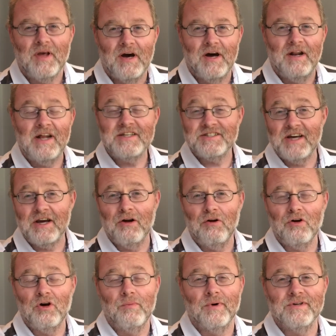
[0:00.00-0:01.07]
Let's take a
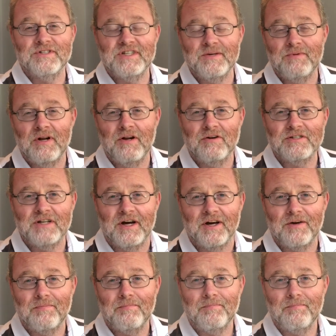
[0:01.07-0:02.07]
look at one and see what it looks like.